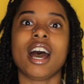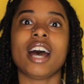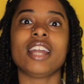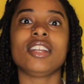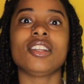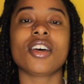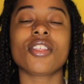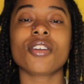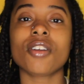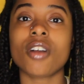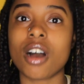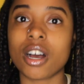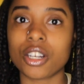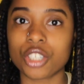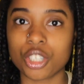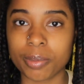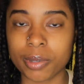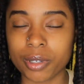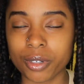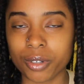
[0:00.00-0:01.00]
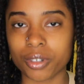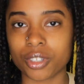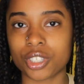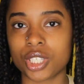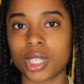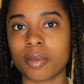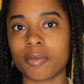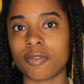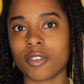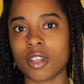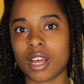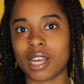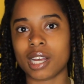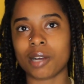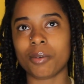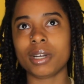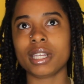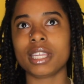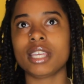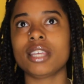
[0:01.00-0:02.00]
another entrepreneurship vlog. I
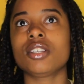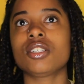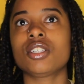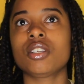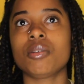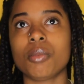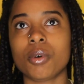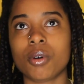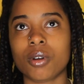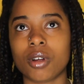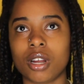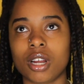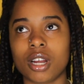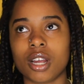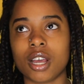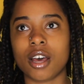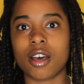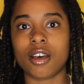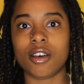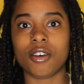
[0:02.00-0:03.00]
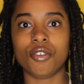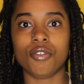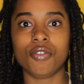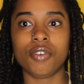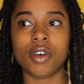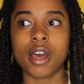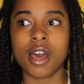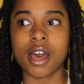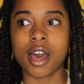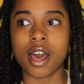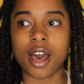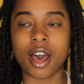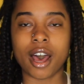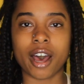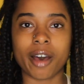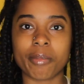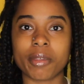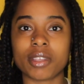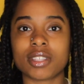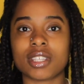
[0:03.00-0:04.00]
want to get into more of
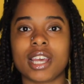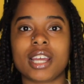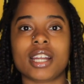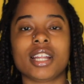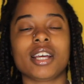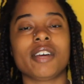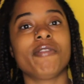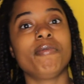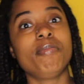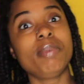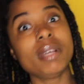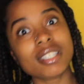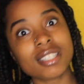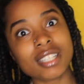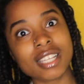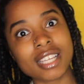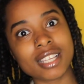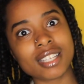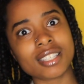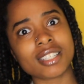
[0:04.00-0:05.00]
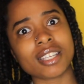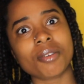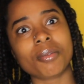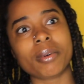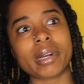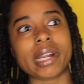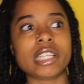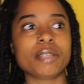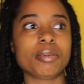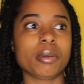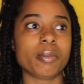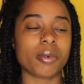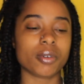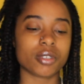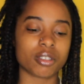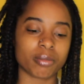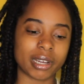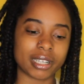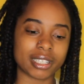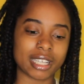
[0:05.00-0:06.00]
the side of business and what I spend most
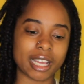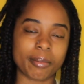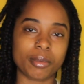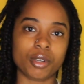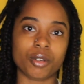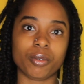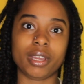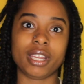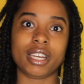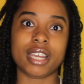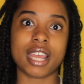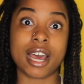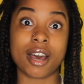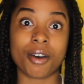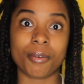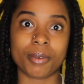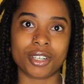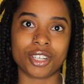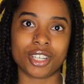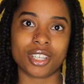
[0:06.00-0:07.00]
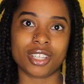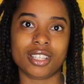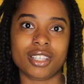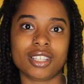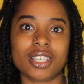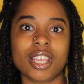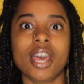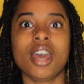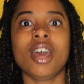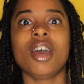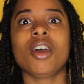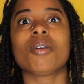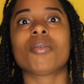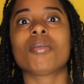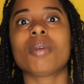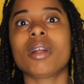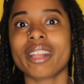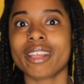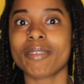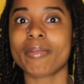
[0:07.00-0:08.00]
of my time doing now, which is
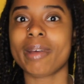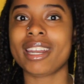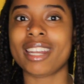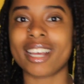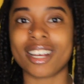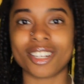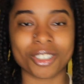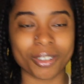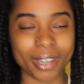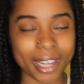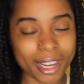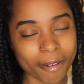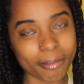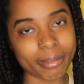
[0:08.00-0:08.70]
running my natural hair